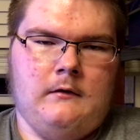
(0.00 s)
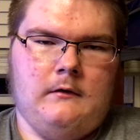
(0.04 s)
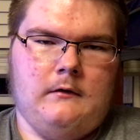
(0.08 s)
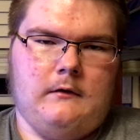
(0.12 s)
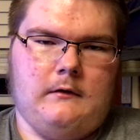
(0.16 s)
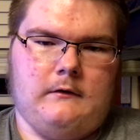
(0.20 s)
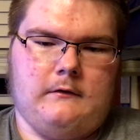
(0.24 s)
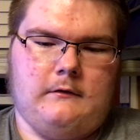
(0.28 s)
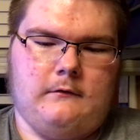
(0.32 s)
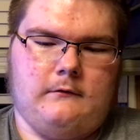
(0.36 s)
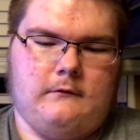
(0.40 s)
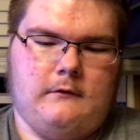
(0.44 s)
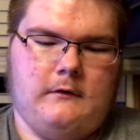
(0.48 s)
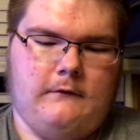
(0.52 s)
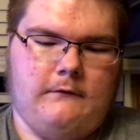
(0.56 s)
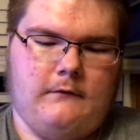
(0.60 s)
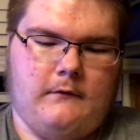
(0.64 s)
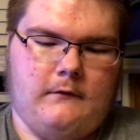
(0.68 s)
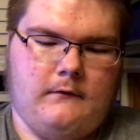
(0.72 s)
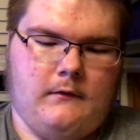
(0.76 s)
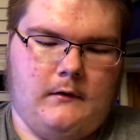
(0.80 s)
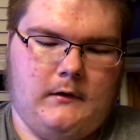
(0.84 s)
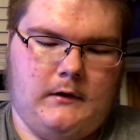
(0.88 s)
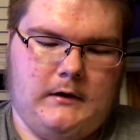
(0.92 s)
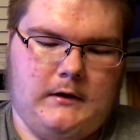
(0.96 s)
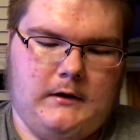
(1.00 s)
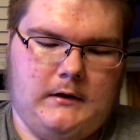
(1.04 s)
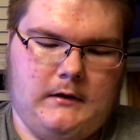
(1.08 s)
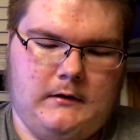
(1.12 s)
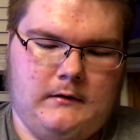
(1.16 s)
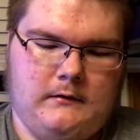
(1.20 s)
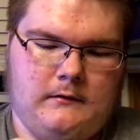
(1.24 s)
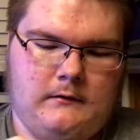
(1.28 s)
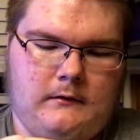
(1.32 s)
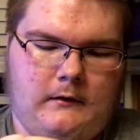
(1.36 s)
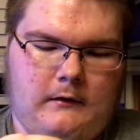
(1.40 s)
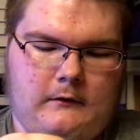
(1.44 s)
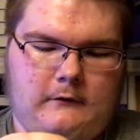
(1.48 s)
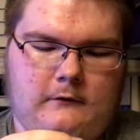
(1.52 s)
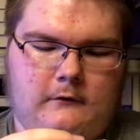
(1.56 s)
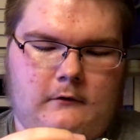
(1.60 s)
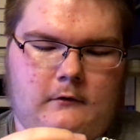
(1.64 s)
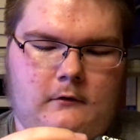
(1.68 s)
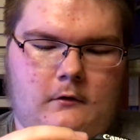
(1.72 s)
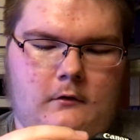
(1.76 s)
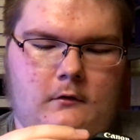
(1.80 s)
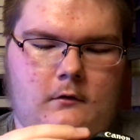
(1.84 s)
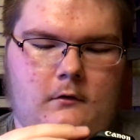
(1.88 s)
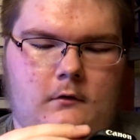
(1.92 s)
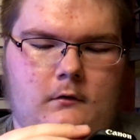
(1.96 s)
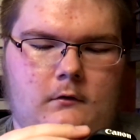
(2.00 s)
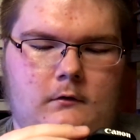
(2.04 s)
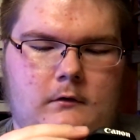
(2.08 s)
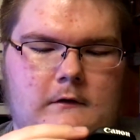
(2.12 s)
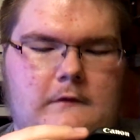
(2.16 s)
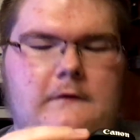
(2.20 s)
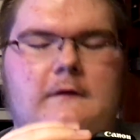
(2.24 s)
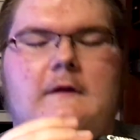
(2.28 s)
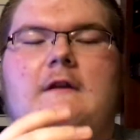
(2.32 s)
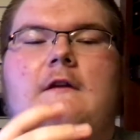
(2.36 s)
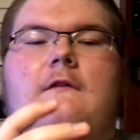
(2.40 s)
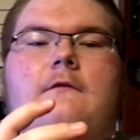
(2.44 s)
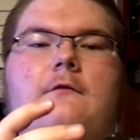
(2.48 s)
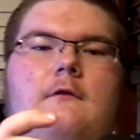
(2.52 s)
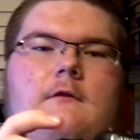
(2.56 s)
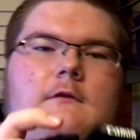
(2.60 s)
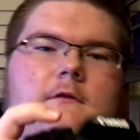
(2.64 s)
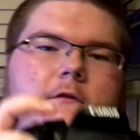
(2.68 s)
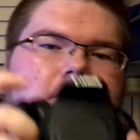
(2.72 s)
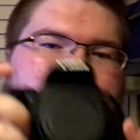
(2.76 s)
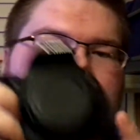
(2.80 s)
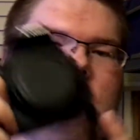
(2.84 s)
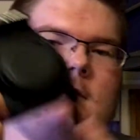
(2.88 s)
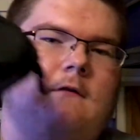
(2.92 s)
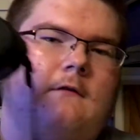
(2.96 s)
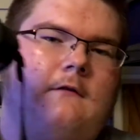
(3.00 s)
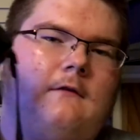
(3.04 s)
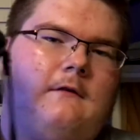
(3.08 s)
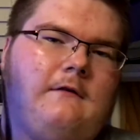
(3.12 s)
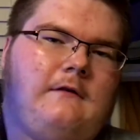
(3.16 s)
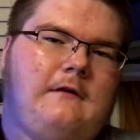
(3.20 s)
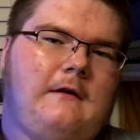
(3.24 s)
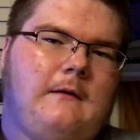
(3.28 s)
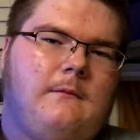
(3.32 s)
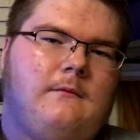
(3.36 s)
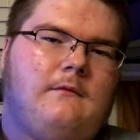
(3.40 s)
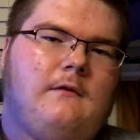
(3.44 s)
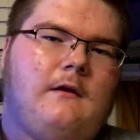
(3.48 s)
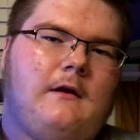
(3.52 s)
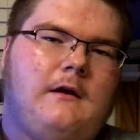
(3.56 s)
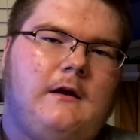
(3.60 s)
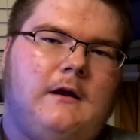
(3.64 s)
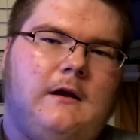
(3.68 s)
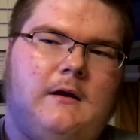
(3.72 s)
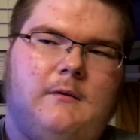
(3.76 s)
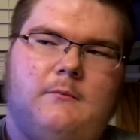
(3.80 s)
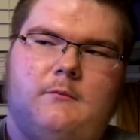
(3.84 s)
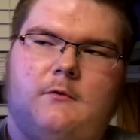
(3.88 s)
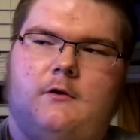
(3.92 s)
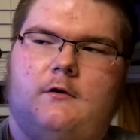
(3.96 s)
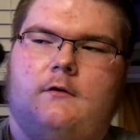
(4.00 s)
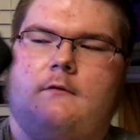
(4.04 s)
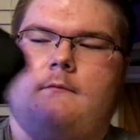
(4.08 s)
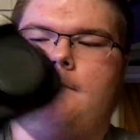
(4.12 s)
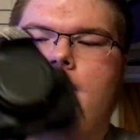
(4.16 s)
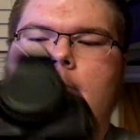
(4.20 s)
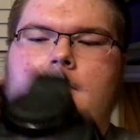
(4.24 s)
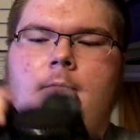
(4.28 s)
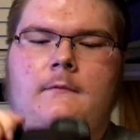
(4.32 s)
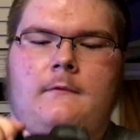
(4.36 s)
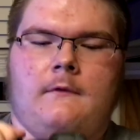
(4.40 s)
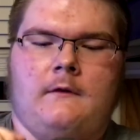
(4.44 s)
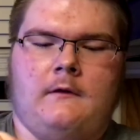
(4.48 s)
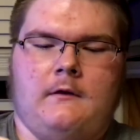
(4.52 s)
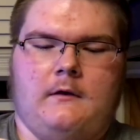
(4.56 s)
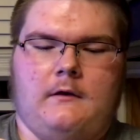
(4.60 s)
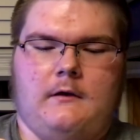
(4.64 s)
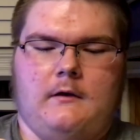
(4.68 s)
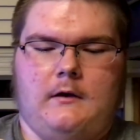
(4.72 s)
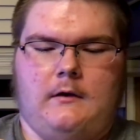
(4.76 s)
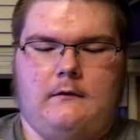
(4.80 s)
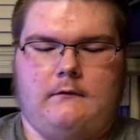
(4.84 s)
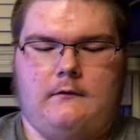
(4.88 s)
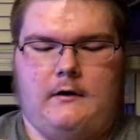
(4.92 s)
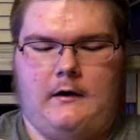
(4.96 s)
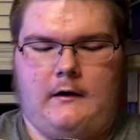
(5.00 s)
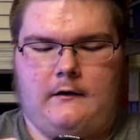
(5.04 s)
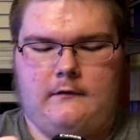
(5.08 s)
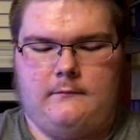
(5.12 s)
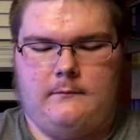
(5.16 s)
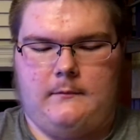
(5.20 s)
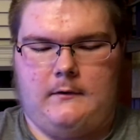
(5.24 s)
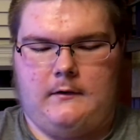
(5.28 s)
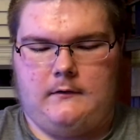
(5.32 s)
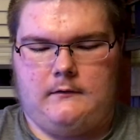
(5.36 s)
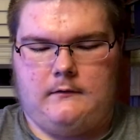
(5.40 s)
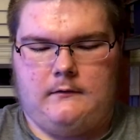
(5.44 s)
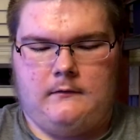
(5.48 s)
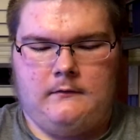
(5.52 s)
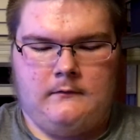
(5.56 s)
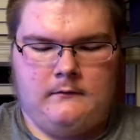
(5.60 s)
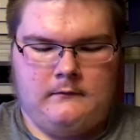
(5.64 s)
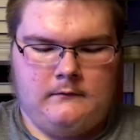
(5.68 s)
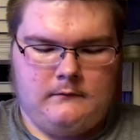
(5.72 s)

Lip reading: like the T5i can. That's the only thing different. This is the same exact camera in every aspect.